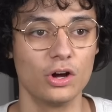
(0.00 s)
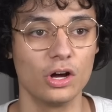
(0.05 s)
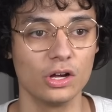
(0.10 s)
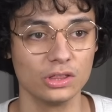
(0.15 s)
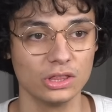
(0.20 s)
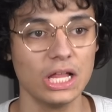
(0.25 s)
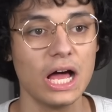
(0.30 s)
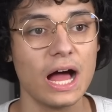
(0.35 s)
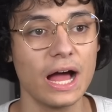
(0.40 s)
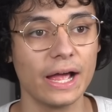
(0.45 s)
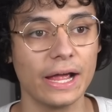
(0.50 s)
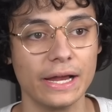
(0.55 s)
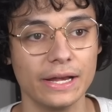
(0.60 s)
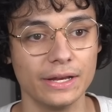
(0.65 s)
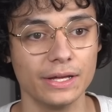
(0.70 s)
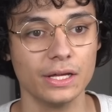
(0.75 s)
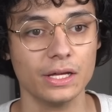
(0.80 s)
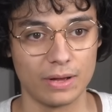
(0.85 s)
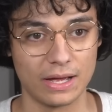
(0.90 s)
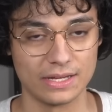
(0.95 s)

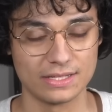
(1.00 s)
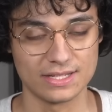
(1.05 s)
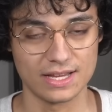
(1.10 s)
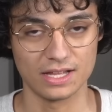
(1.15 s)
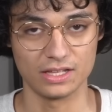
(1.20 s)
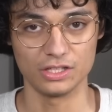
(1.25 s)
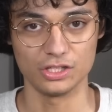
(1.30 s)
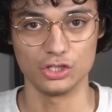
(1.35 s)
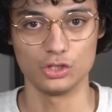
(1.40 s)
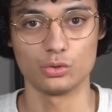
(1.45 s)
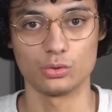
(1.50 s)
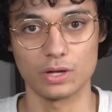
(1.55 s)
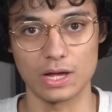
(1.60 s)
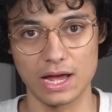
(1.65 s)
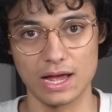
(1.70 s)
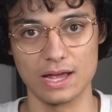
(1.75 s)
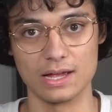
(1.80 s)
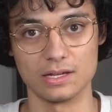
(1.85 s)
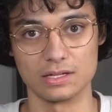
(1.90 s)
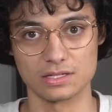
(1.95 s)
online by telling you
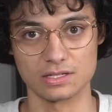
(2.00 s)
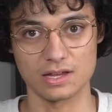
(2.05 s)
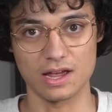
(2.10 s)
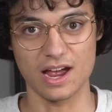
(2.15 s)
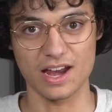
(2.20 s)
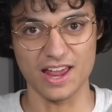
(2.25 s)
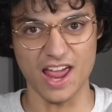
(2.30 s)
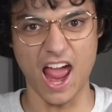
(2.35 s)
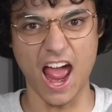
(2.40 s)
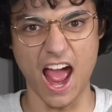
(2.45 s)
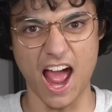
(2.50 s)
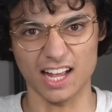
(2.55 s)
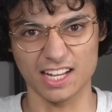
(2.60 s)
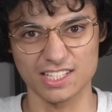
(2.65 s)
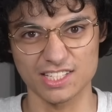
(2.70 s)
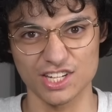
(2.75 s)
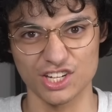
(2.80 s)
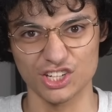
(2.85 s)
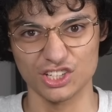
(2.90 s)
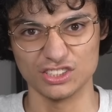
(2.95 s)
guys how to
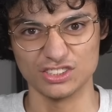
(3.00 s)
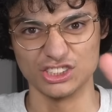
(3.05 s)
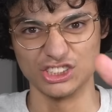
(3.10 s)
act.